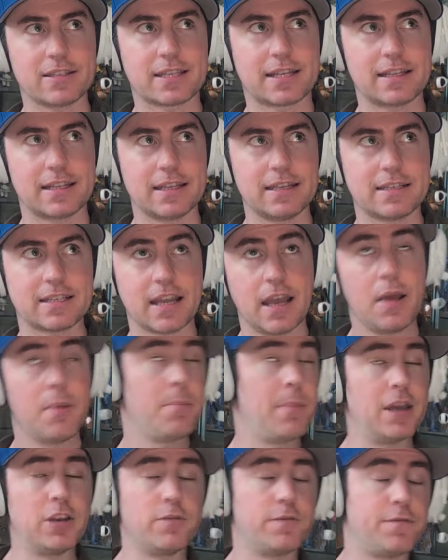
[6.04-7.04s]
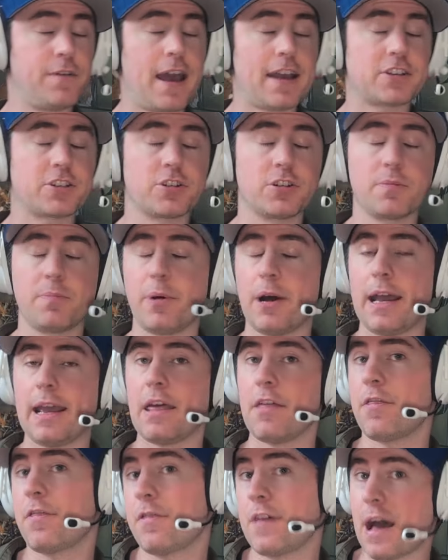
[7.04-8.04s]
Glint, manufactured by
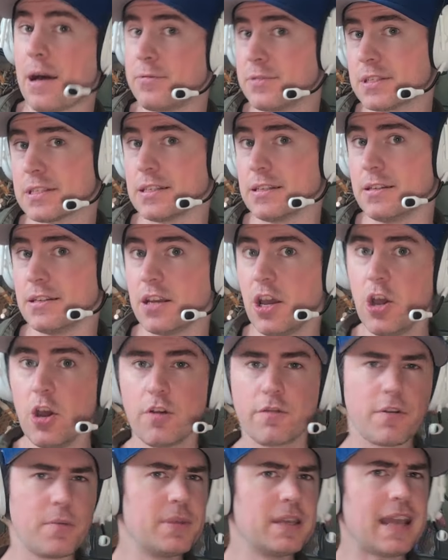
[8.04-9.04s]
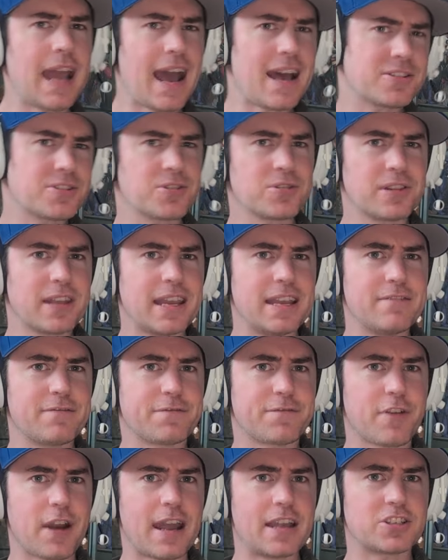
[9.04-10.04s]
1000, from the Azur Lane
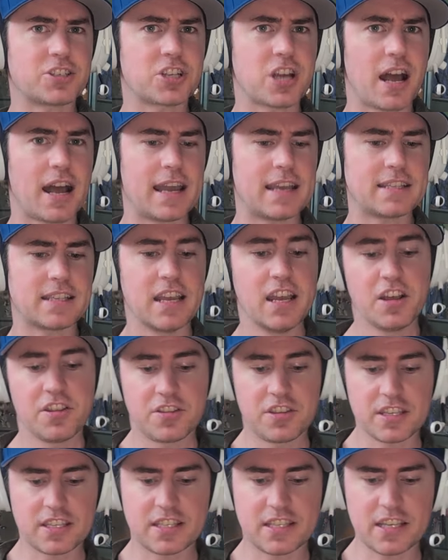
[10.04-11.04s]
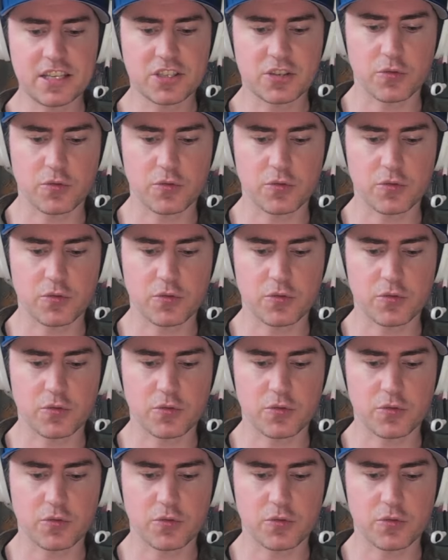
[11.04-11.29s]
franchise. This is